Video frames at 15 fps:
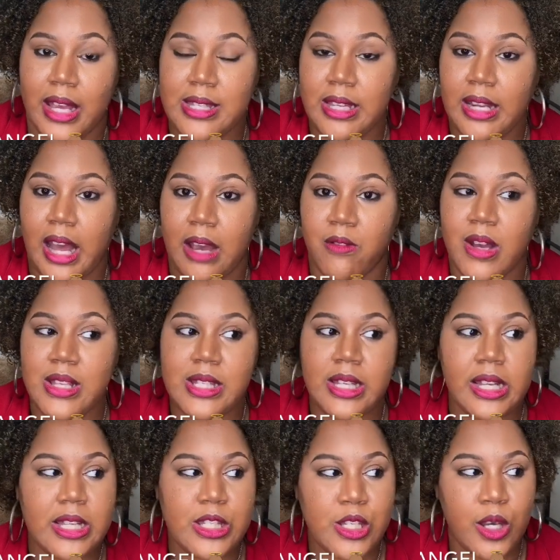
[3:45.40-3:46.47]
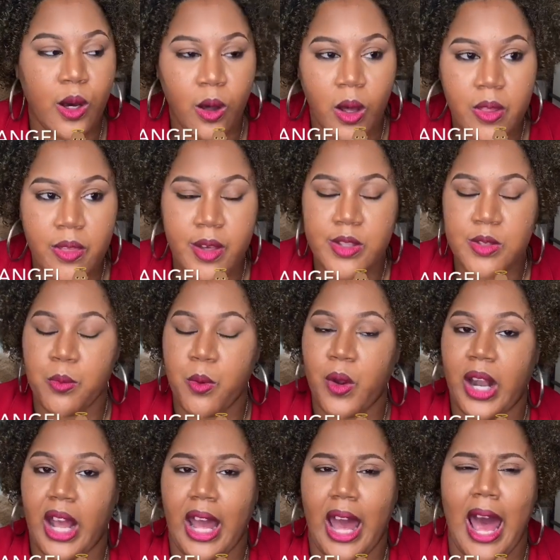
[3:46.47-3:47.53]
said, I rested until this
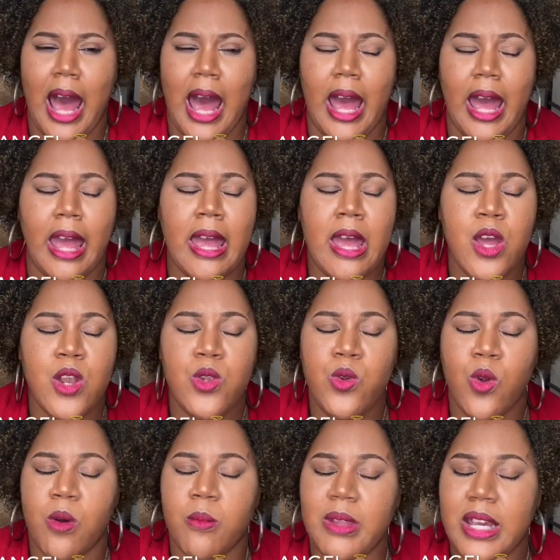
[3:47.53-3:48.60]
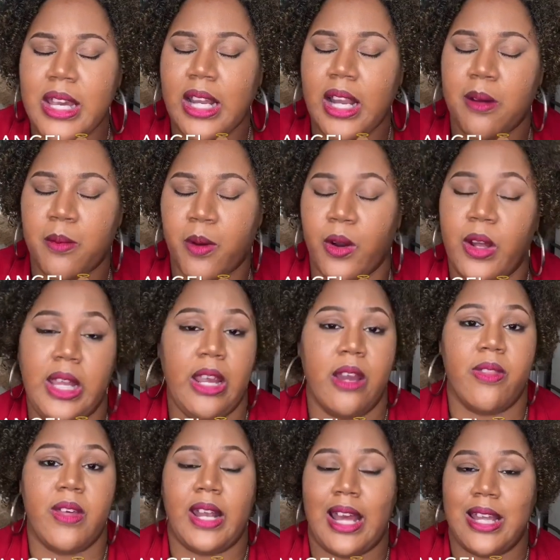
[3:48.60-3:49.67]
morning. I normally get up earlier
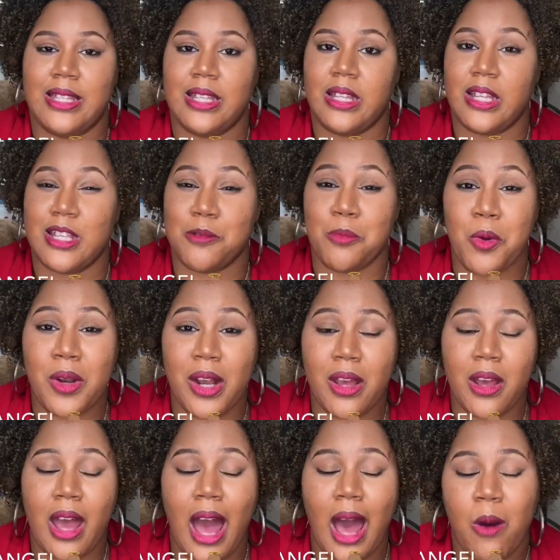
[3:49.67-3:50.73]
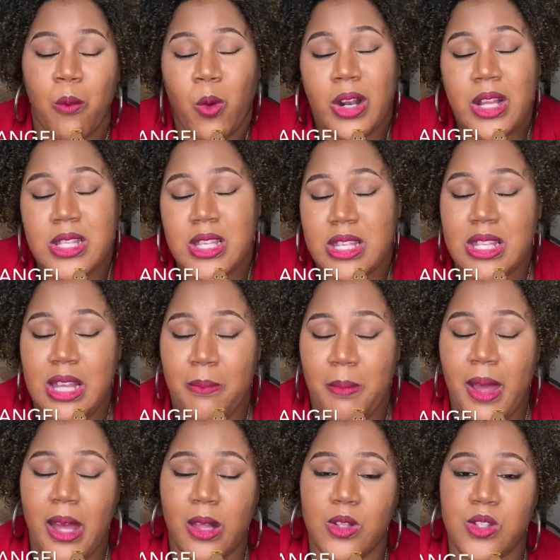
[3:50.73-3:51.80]
than I did this morning. I wanted to sleep
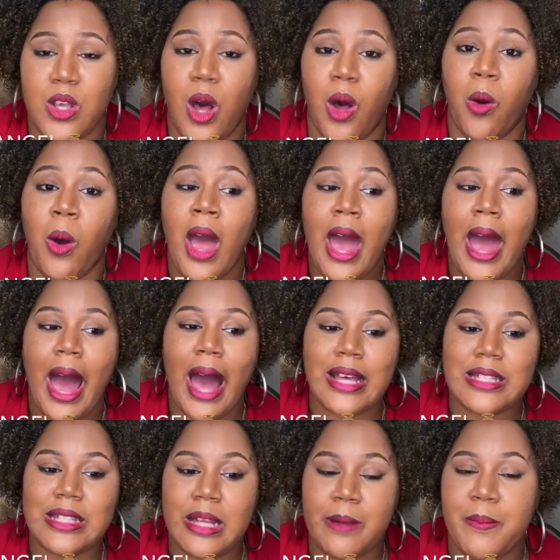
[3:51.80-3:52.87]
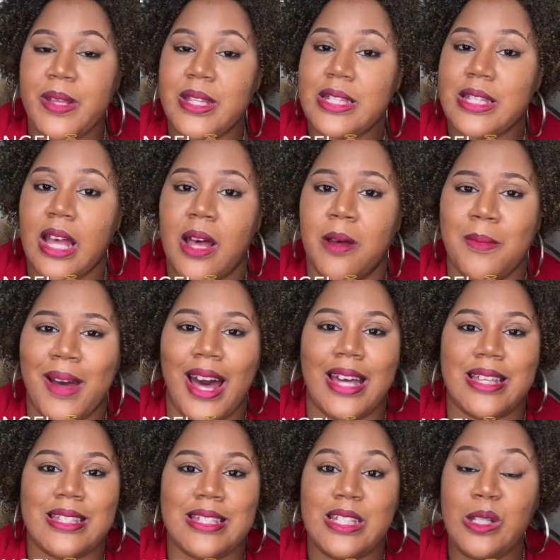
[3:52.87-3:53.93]
in, so I slept in some. I
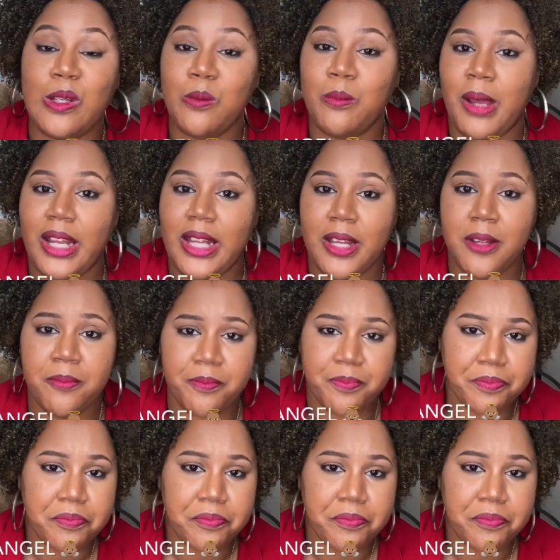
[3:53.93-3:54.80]
still made it